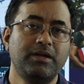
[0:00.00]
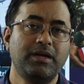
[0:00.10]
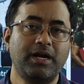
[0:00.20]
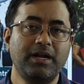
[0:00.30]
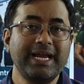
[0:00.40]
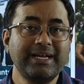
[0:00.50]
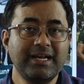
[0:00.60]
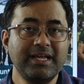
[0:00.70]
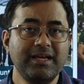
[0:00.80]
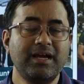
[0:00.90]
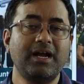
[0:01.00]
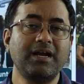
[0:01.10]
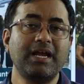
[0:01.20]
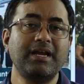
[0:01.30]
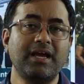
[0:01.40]
And Italy and
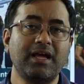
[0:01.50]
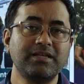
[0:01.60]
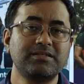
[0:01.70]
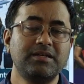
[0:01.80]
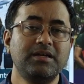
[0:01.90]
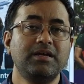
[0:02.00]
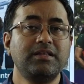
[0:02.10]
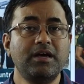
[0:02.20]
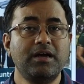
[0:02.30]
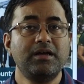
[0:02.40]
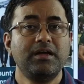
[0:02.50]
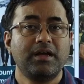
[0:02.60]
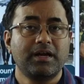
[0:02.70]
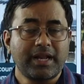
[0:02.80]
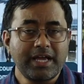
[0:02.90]
India has the
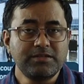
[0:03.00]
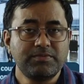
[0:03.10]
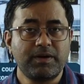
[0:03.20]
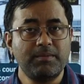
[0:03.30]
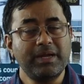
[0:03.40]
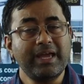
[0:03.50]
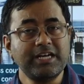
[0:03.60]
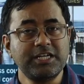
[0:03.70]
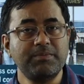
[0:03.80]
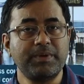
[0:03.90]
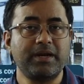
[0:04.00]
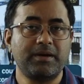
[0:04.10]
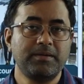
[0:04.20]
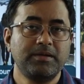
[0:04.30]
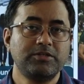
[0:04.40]
ties from ancient period.